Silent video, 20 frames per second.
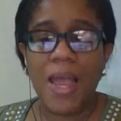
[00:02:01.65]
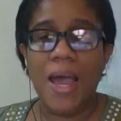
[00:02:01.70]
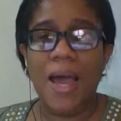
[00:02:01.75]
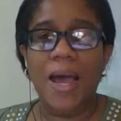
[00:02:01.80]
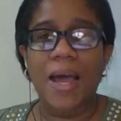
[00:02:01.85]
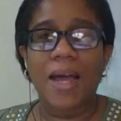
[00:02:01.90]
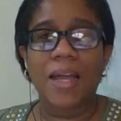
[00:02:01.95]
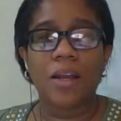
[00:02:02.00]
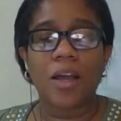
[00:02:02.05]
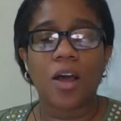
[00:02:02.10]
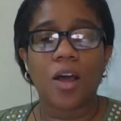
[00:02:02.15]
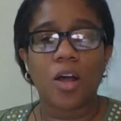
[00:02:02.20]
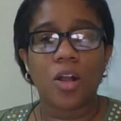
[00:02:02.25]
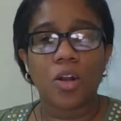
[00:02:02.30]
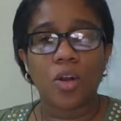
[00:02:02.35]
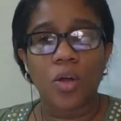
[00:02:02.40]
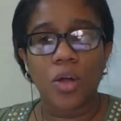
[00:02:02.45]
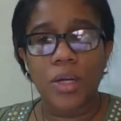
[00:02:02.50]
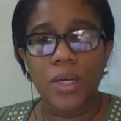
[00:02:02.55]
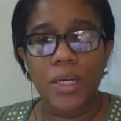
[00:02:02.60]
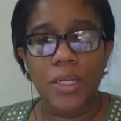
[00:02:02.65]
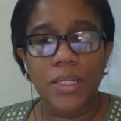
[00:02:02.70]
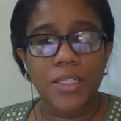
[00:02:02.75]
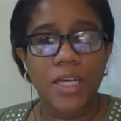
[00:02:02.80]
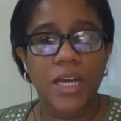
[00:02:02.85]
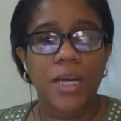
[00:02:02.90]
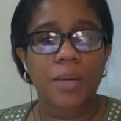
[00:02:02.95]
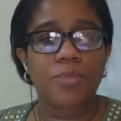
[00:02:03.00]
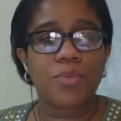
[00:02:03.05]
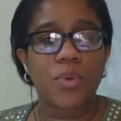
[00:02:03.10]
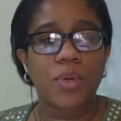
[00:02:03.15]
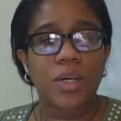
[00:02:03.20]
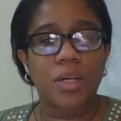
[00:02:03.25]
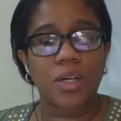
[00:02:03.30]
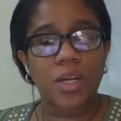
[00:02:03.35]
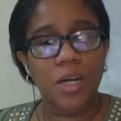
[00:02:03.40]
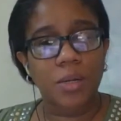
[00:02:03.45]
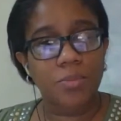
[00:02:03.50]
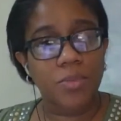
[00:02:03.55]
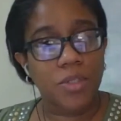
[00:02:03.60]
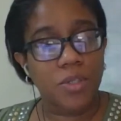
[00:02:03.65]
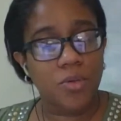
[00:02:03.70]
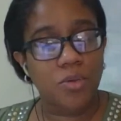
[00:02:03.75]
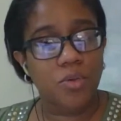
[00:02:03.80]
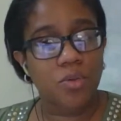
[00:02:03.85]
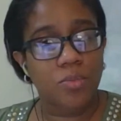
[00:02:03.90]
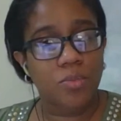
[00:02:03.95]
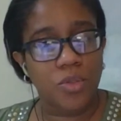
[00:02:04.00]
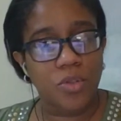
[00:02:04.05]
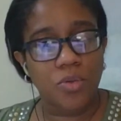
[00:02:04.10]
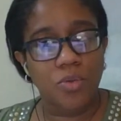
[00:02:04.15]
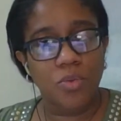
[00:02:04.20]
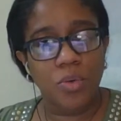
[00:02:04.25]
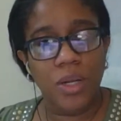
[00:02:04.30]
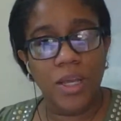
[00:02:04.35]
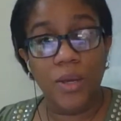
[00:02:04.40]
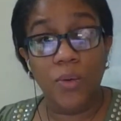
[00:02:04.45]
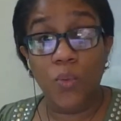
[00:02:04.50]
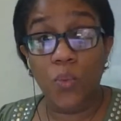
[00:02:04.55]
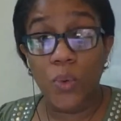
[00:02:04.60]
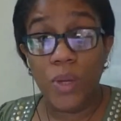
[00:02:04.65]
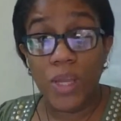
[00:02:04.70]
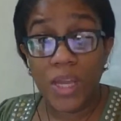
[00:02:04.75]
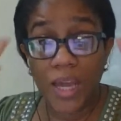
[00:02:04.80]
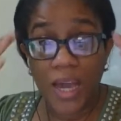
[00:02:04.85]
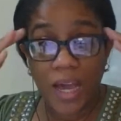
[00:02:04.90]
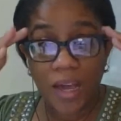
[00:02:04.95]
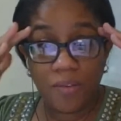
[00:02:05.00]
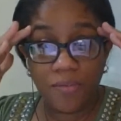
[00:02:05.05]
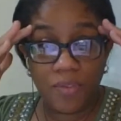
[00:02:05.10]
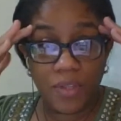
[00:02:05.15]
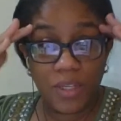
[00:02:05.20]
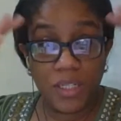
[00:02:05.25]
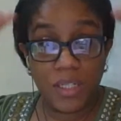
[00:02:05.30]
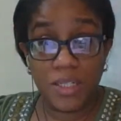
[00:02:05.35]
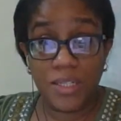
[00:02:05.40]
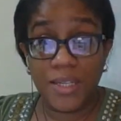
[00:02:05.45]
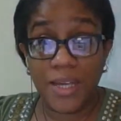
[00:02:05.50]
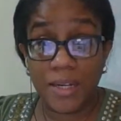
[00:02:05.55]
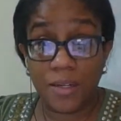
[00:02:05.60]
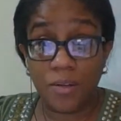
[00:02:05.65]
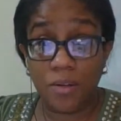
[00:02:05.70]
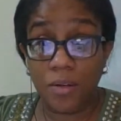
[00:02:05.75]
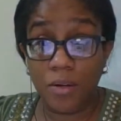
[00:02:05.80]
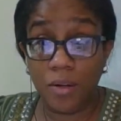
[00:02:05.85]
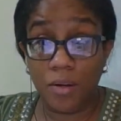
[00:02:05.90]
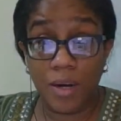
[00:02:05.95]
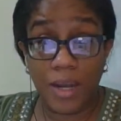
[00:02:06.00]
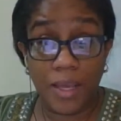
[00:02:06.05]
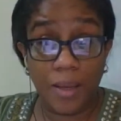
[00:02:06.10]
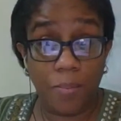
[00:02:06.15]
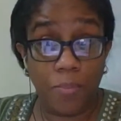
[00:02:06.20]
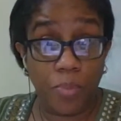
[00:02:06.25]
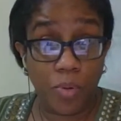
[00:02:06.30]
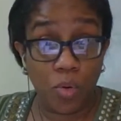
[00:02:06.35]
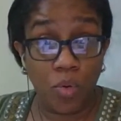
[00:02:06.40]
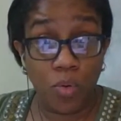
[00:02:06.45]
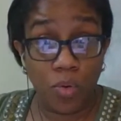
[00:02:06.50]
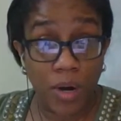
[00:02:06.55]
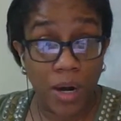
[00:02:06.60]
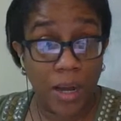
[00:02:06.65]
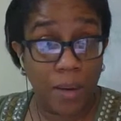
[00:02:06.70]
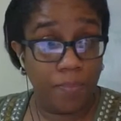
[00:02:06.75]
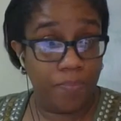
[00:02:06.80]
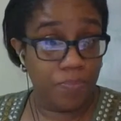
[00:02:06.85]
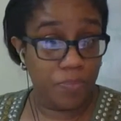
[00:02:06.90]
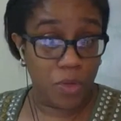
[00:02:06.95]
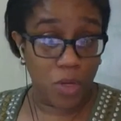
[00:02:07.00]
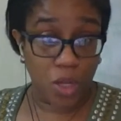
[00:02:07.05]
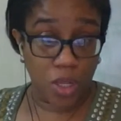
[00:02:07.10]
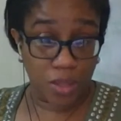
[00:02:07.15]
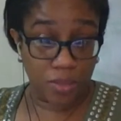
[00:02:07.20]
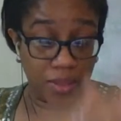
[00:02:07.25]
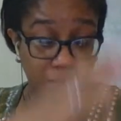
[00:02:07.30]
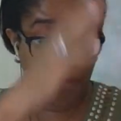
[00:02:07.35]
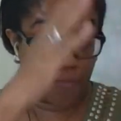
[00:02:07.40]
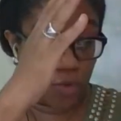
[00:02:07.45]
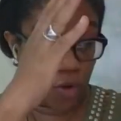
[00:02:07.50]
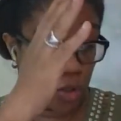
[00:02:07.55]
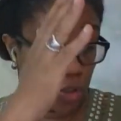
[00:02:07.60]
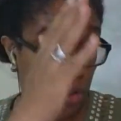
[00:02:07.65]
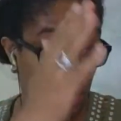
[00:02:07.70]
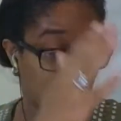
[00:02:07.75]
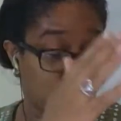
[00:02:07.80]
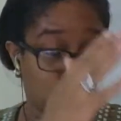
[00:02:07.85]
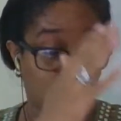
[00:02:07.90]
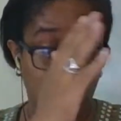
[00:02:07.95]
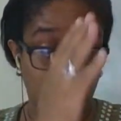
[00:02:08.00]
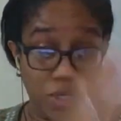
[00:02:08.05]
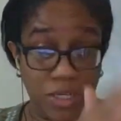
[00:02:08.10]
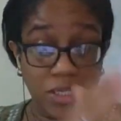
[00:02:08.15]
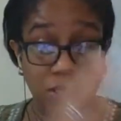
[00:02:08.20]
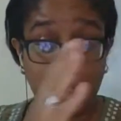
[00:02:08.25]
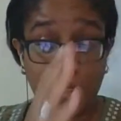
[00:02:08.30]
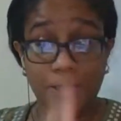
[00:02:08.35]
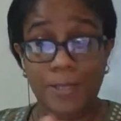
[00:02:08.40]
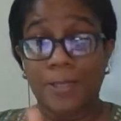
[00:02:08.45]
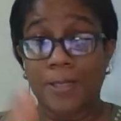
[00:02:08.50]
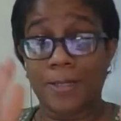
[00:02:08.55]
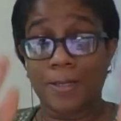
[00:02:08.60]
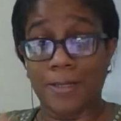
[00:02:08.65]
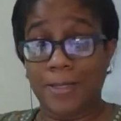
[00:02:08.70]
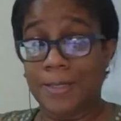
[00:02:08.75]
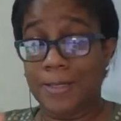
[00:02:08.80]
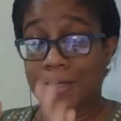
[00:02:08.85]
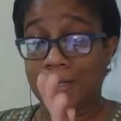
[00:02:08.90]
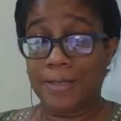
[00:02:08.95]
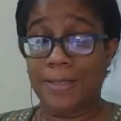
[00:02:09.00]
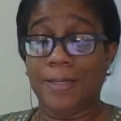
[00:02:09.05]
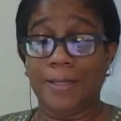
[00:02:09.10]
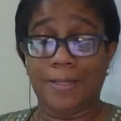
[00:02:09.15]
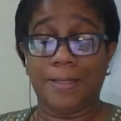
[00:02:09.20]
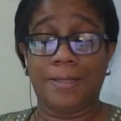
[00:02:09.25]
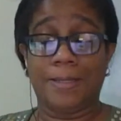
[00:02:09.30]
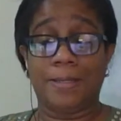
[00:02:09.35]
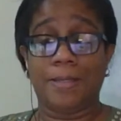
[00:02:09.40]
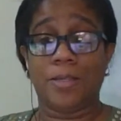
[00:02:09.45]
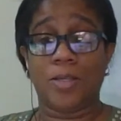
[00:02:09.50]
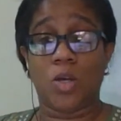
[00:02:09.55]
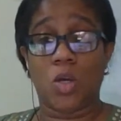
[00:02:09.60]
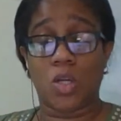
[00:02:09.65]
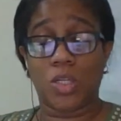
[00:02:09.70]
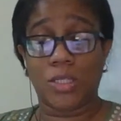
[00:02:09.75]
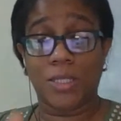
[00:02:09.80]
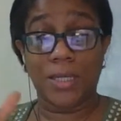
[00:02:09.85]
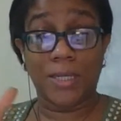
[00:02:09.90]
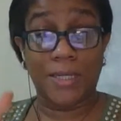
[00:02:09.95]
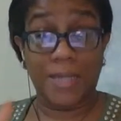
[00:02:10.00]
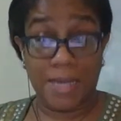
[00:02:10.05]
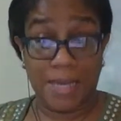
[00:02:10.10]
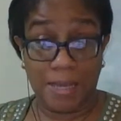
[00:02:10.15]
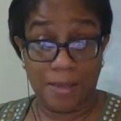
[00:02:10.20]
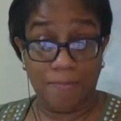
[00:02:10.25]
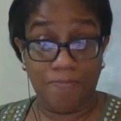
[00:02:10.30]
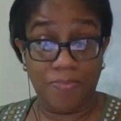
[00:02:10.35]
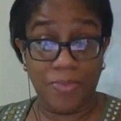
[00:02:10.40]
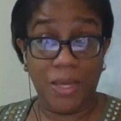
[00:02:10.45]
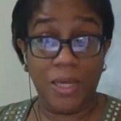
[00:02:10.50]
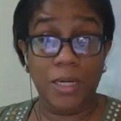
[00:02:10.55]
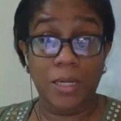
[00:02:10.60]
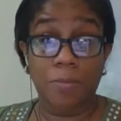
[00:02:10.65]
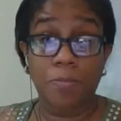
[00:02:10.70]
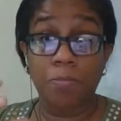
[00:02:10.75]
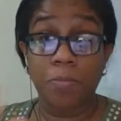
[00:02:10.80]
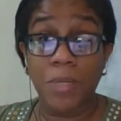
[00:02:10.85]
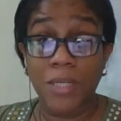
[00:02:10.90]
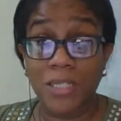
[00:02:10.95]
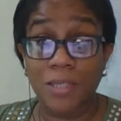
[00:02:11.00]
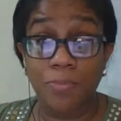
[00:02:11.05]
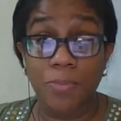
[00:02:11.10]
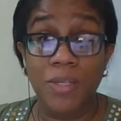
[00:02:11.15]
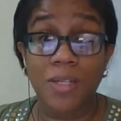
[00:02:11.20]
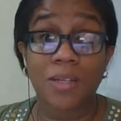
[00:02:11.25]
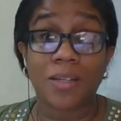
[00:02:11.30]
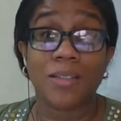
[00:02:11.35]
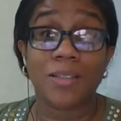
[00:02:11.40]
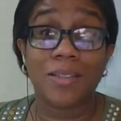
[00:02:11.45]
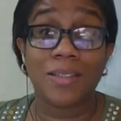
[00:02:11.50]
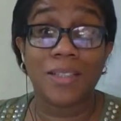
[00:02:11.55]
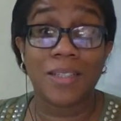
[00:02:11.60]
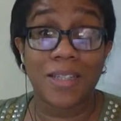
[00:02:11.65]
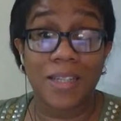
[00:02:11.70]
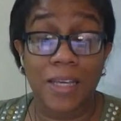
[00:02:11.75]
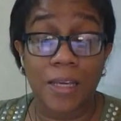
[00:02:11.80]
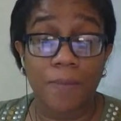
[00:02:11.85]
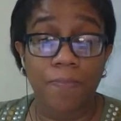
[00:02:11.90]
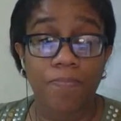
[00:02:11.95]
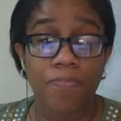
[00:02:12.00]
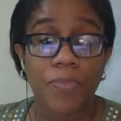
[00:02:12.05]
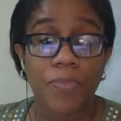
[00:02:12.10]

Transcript: And a lot of the times when it comes to homeschooling, we have this set like program. They've got to do this, this, and this, and this today, and it must be done today.